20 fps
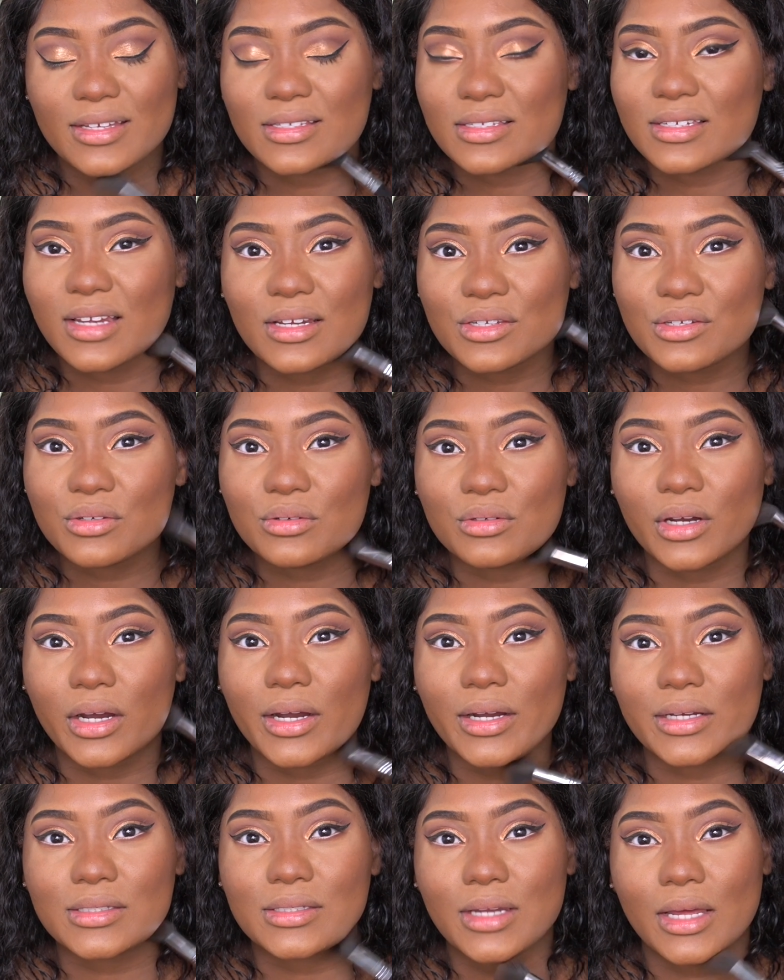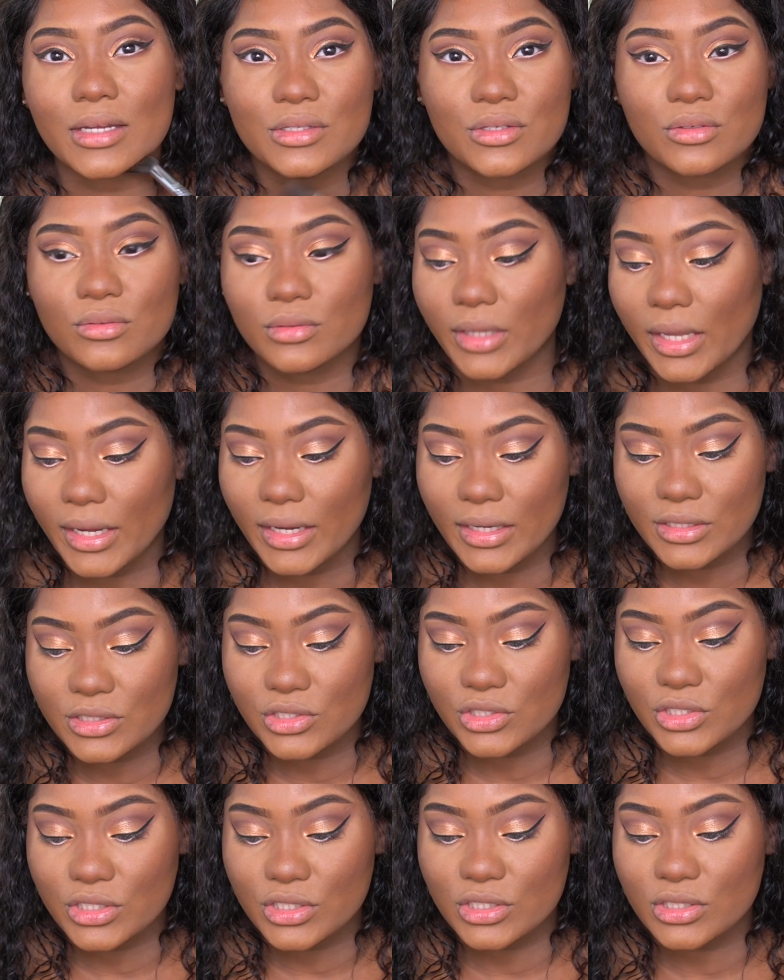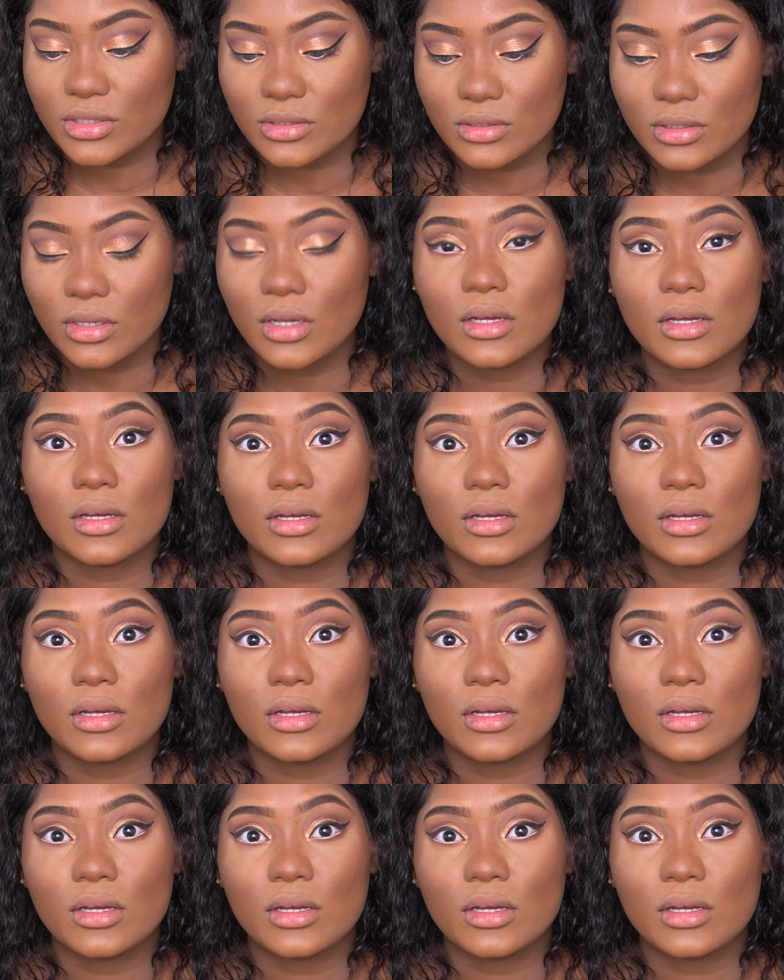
It's not too dark, it's not too light. It's just